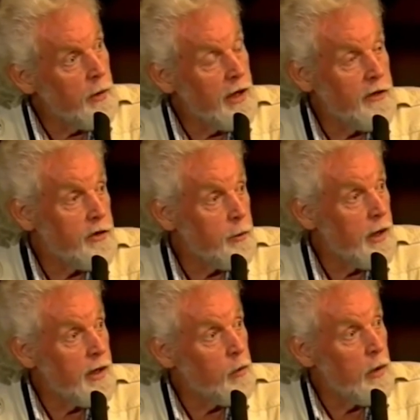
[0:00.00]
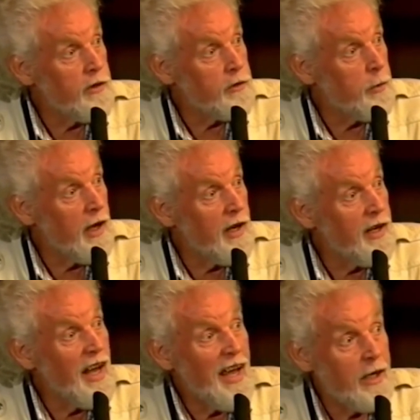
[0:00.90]
would estimate weighs
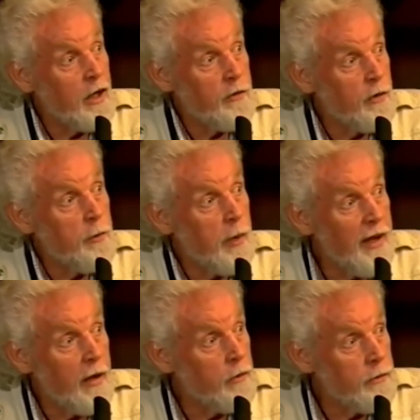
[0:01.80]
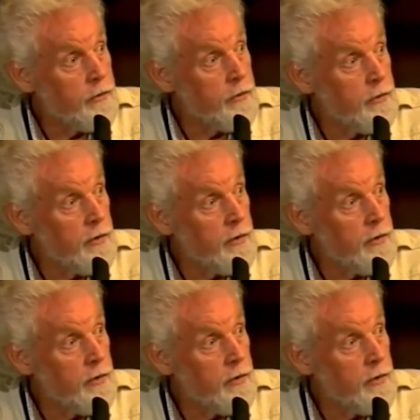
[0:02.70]
about 900 pounds.